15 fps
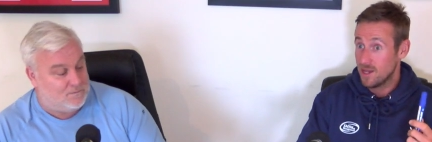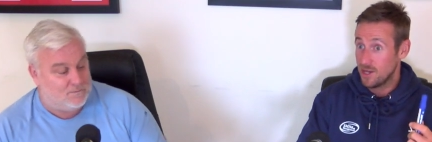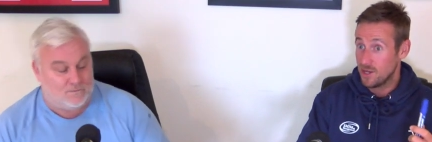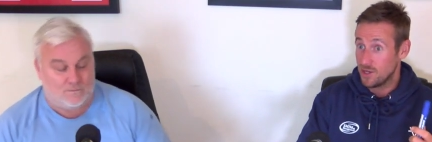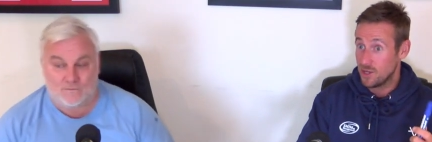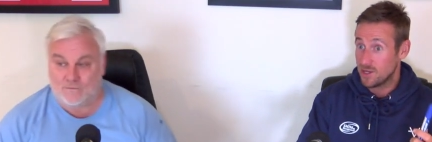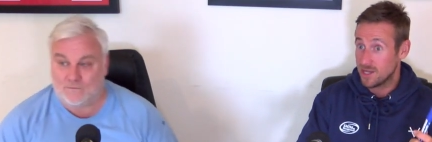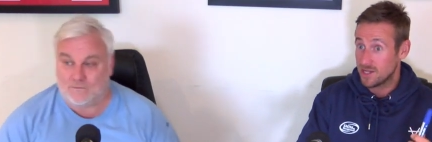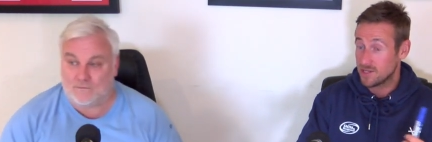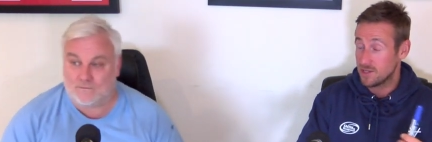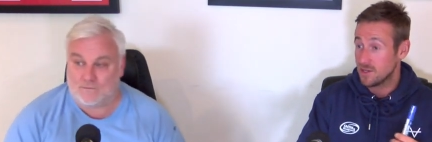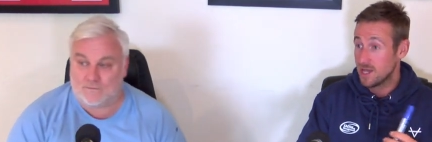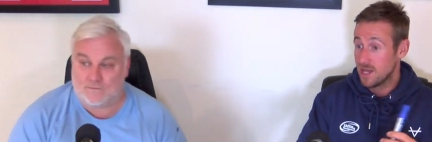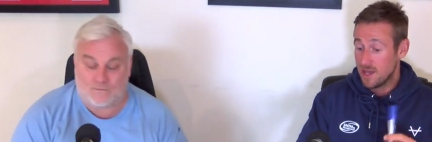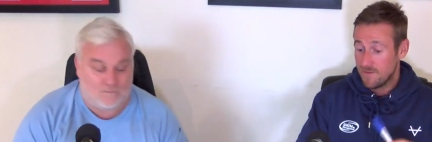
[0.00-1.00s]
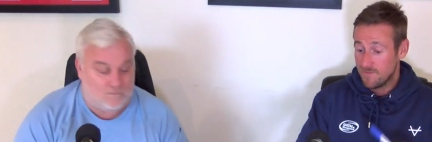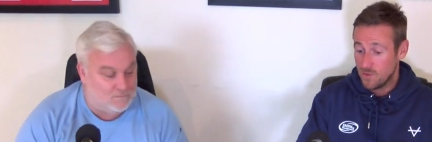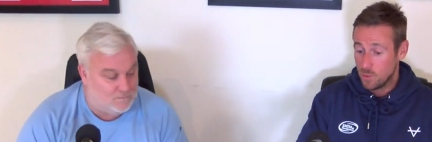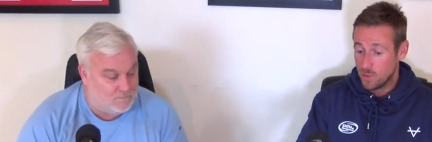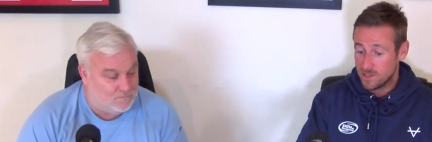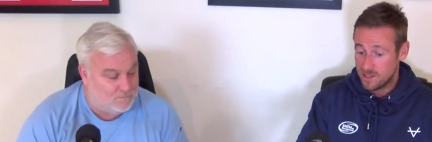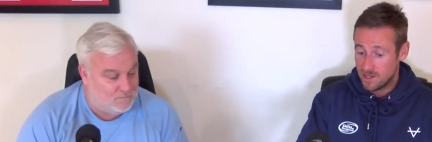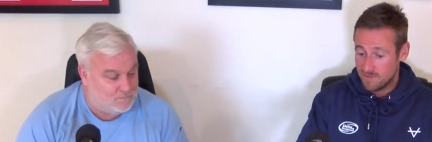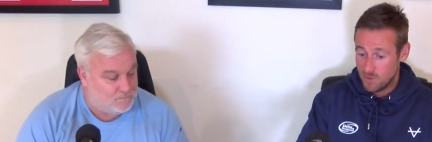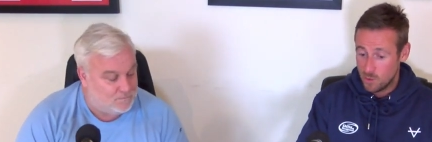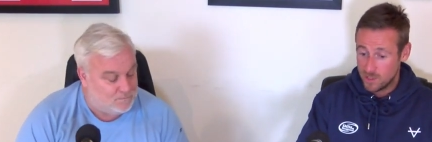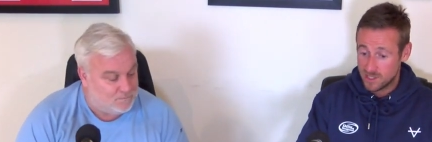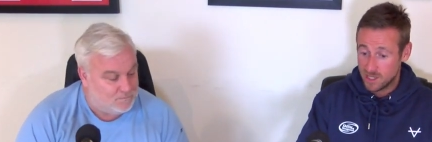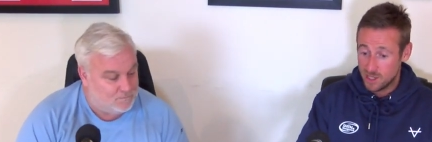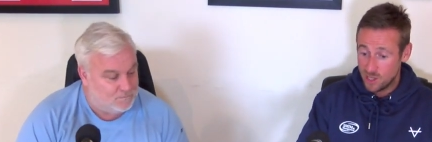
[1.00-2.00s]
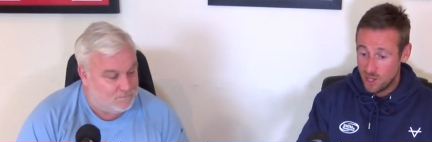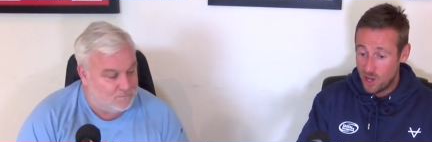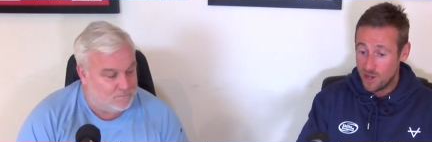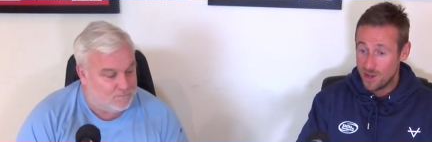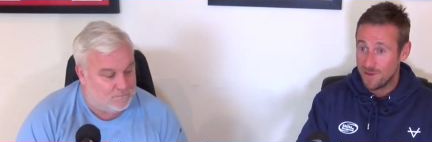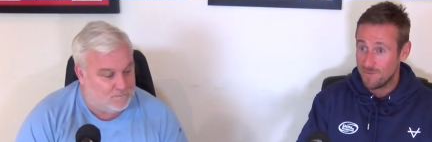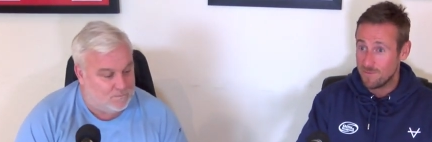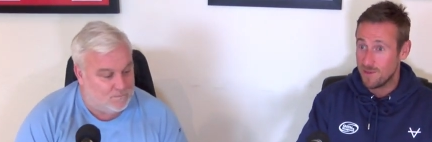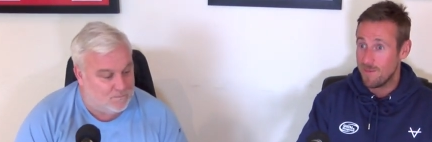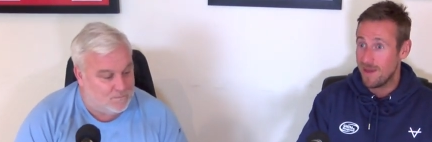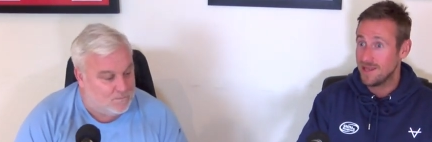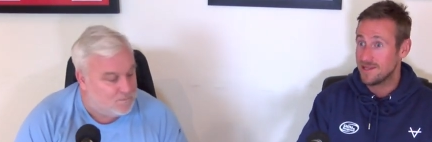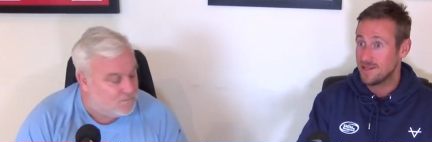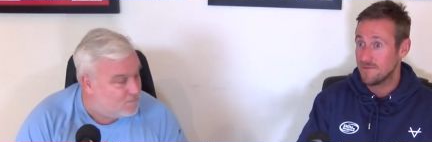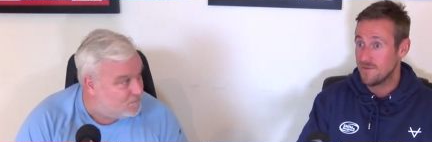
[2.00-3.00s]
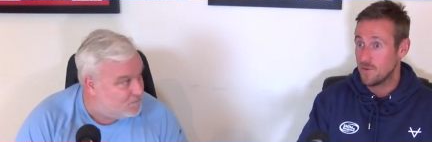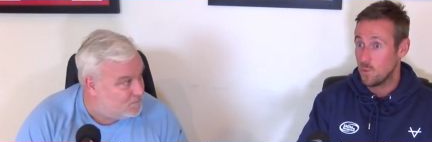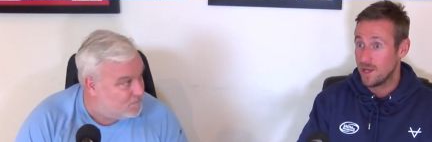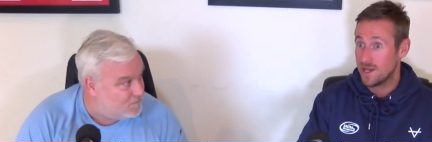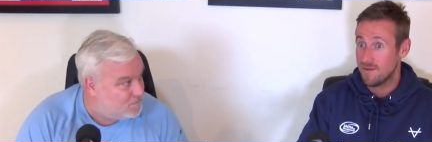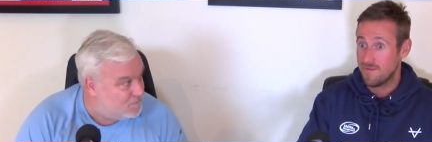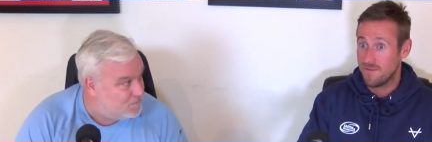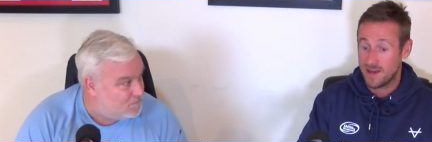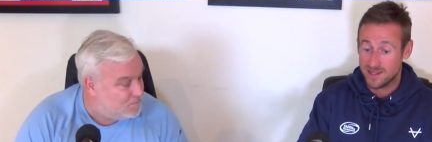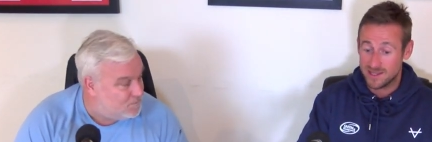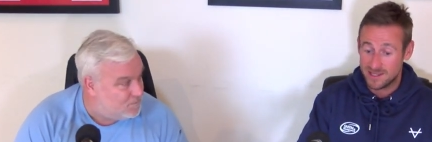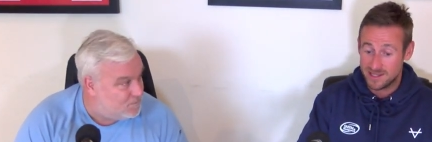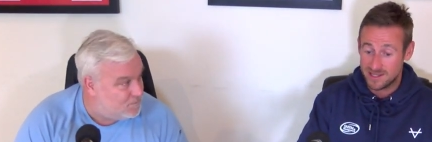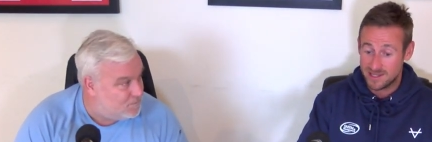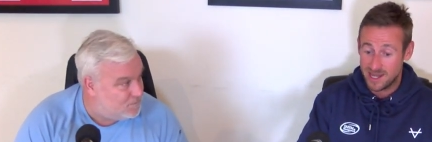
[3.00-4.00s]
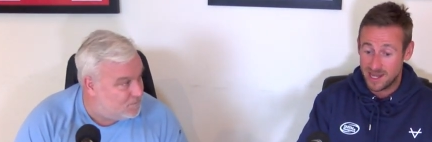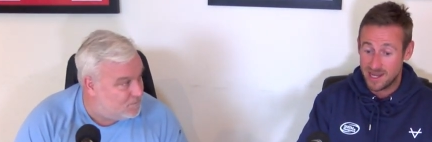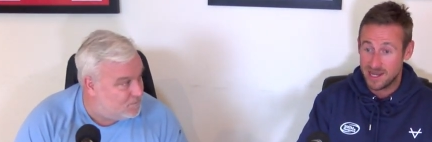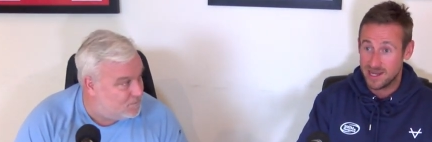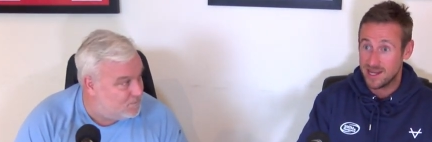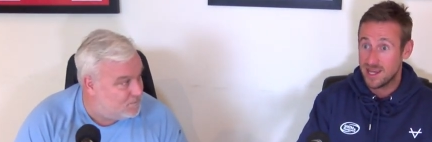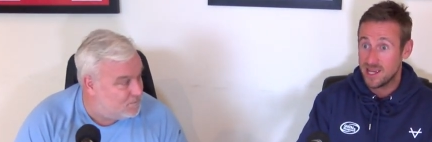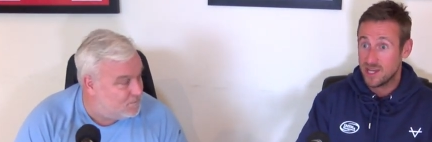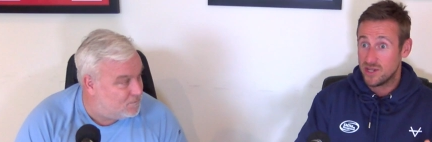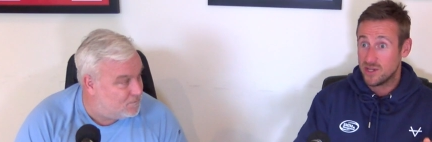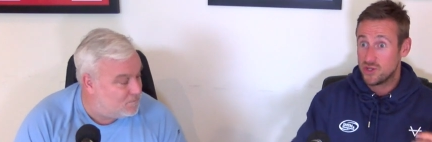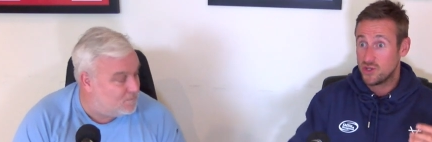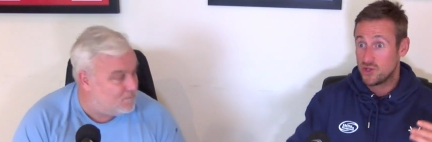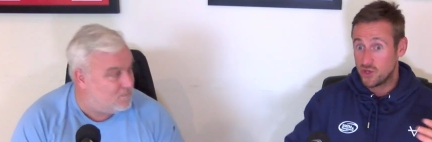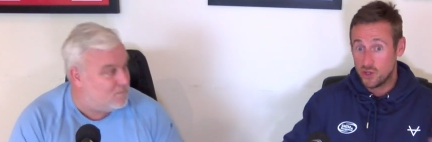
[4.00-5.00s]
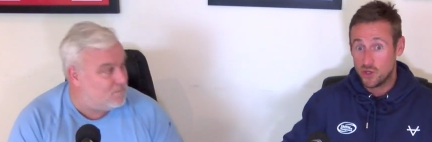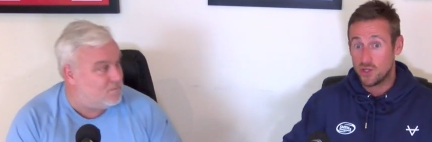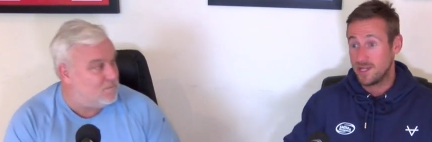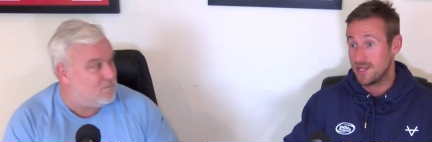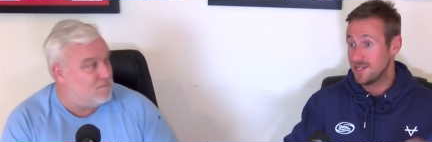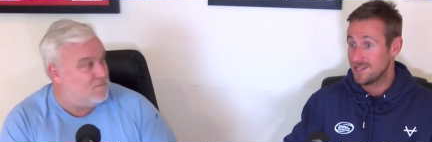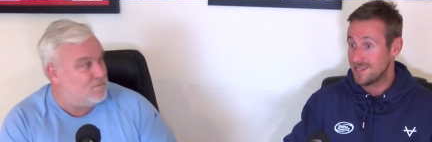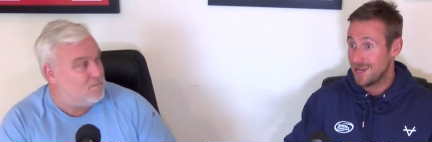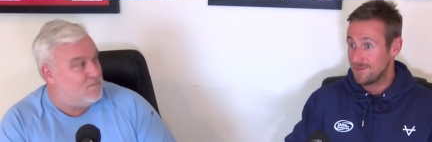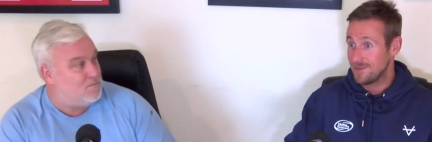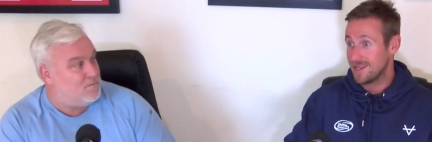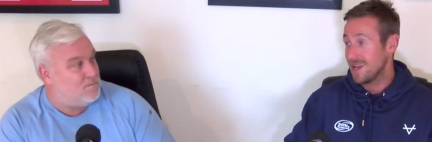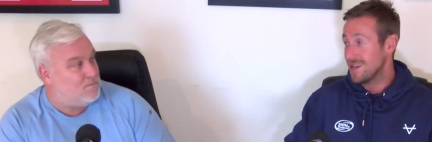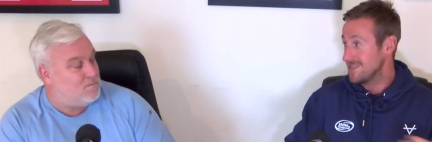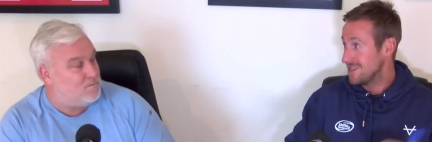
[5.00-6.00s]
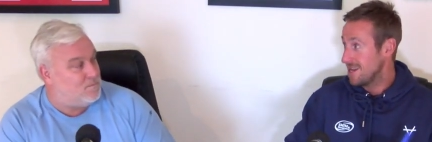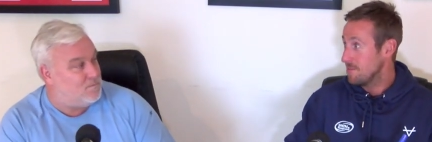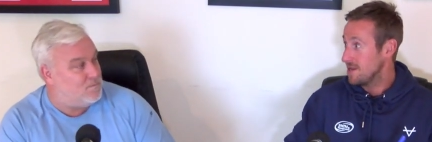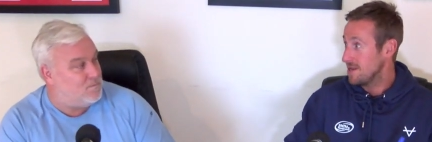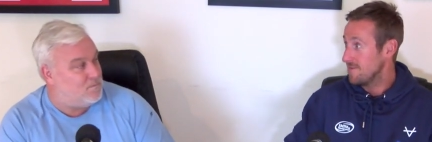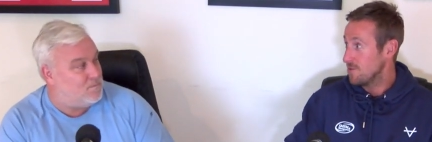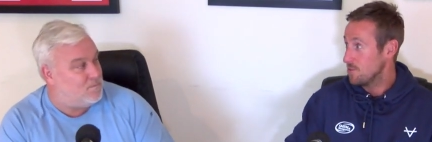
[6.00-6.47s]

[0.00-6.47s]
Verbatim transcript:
Speaker 1: at Newcastle there was there was a lot of momentum from Wigan fans saying surely it's time to get Sam in.